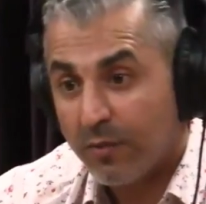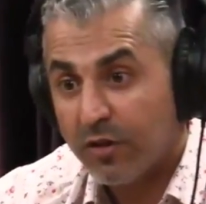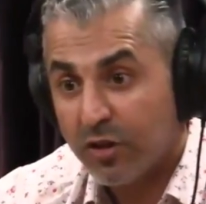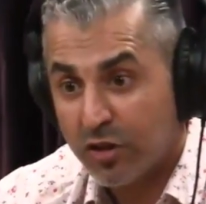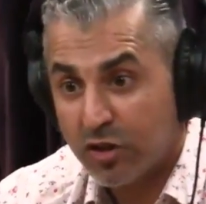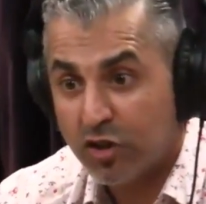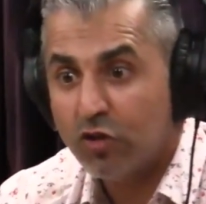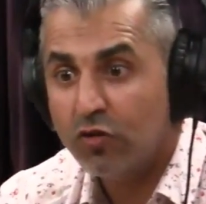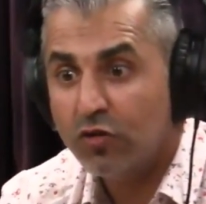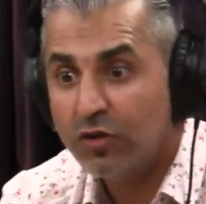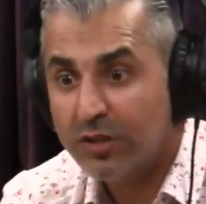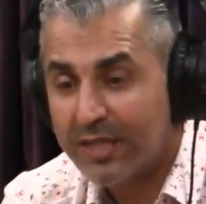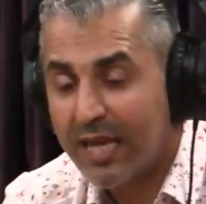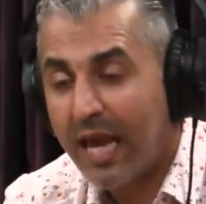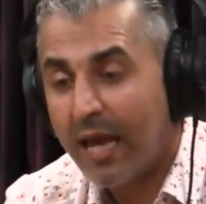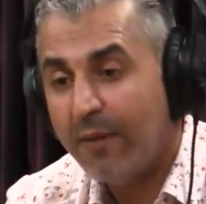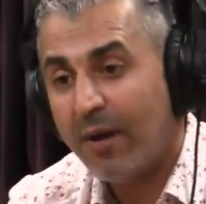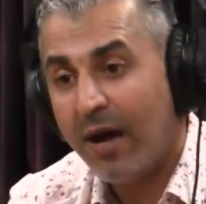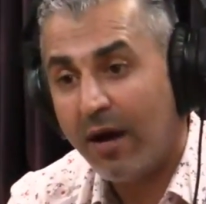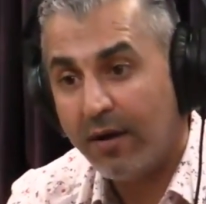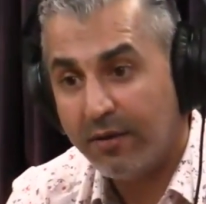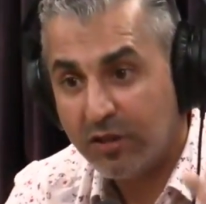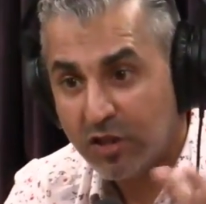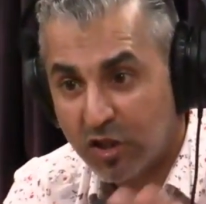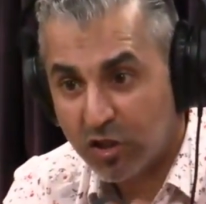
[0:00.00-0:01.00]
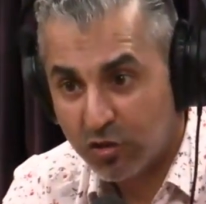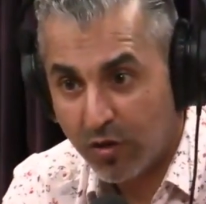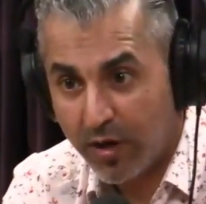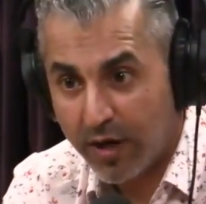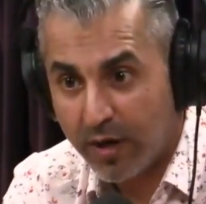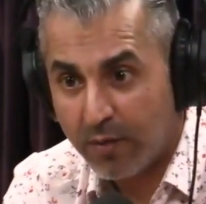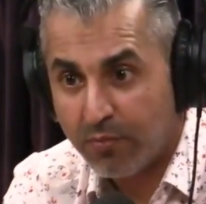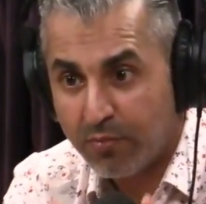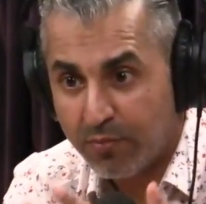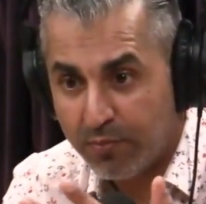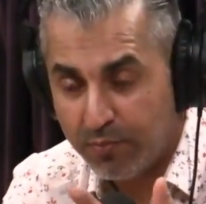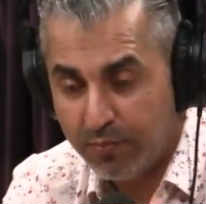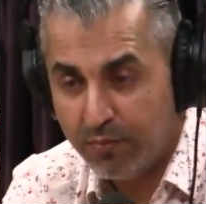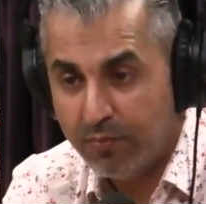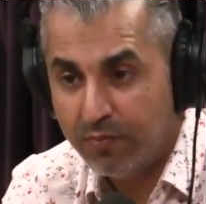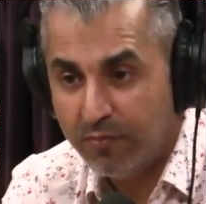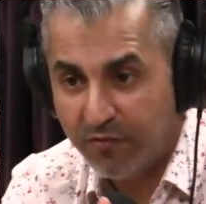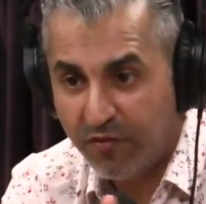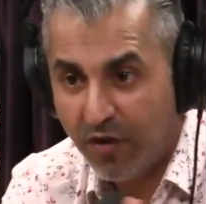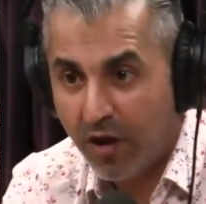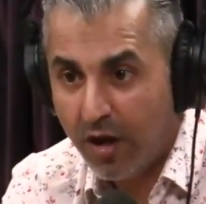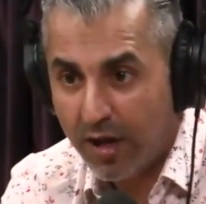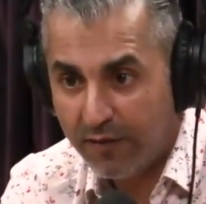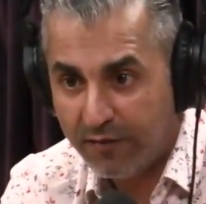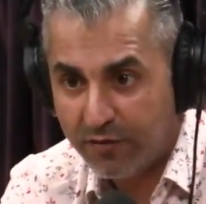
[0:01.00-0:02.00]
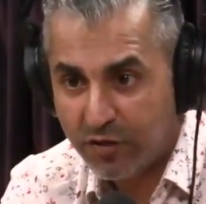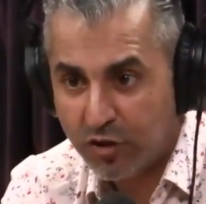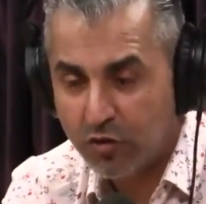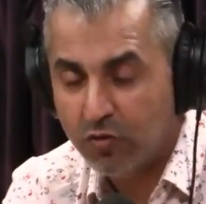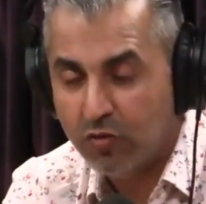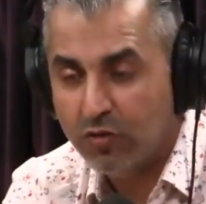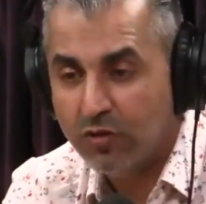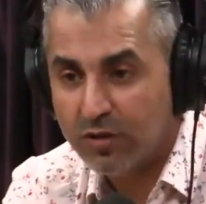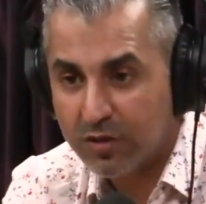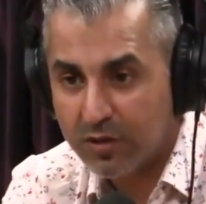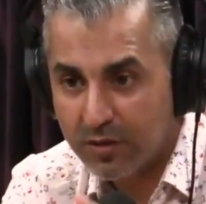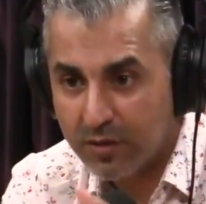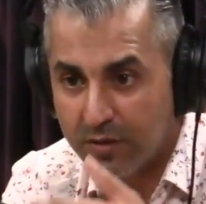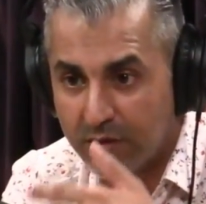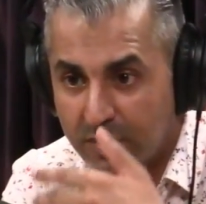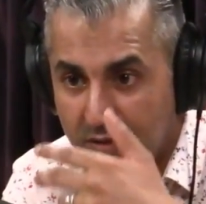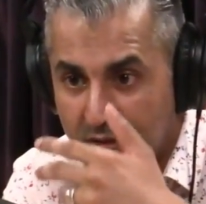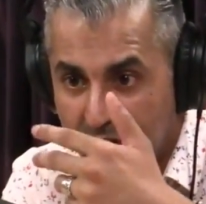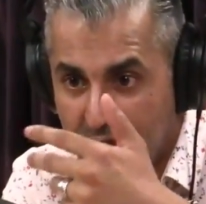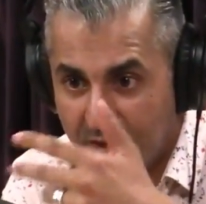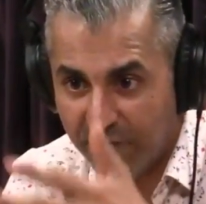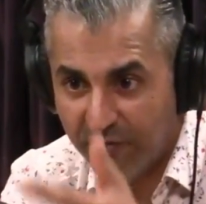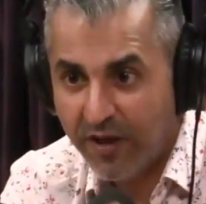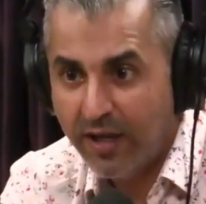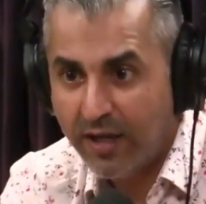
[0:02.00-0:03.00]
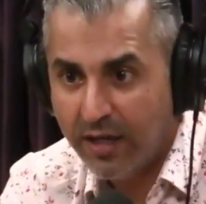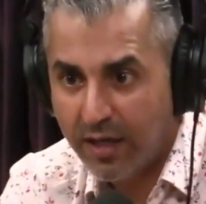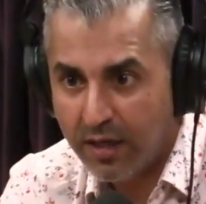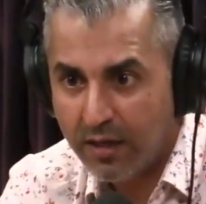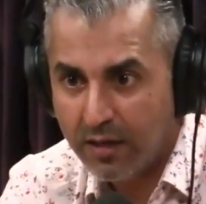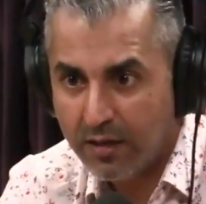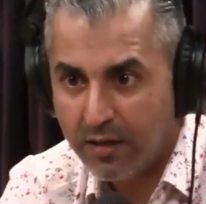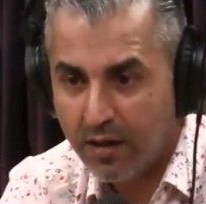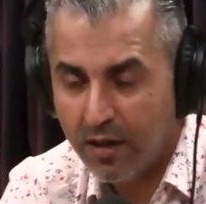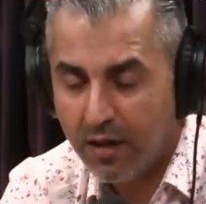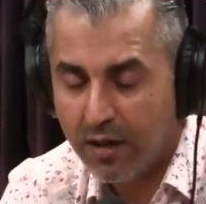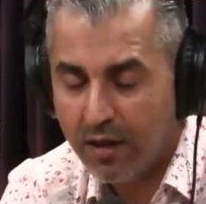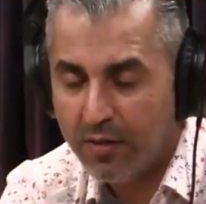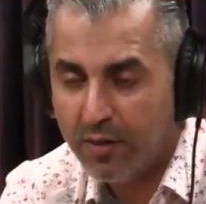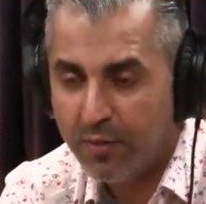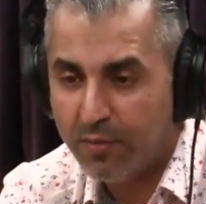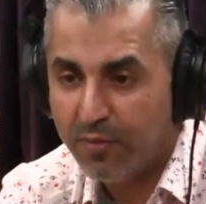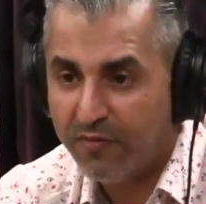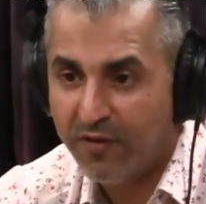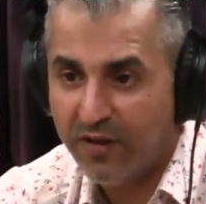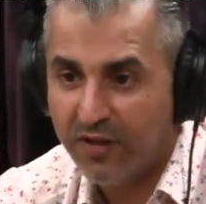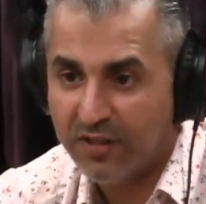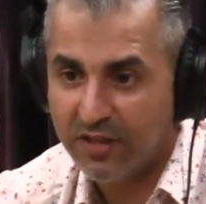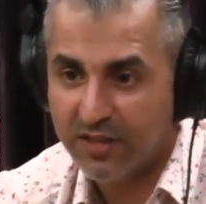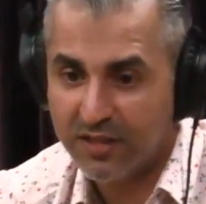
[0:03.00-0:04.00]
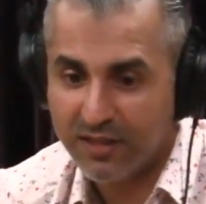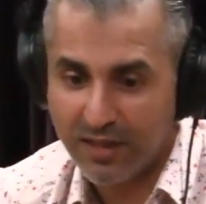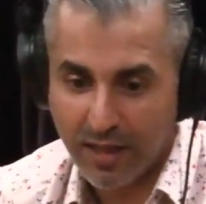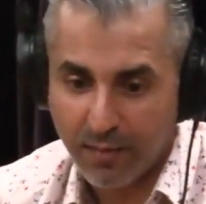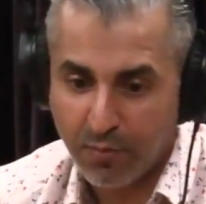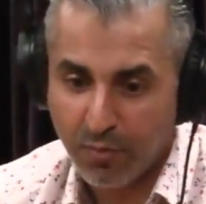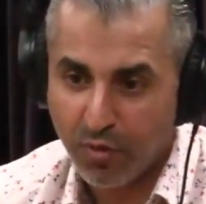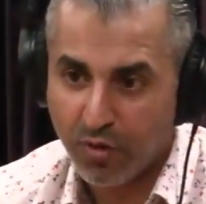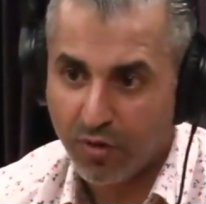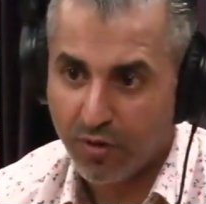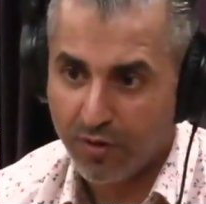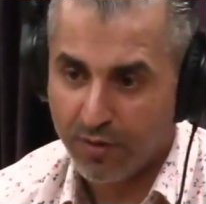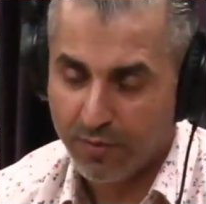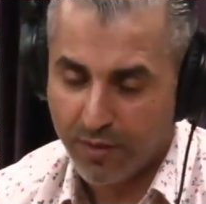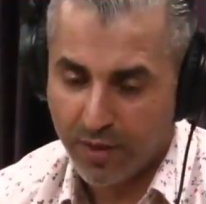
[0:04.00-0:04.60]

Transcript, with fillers: of the students came out in strike, far left students defending uh, the professors, and they put a,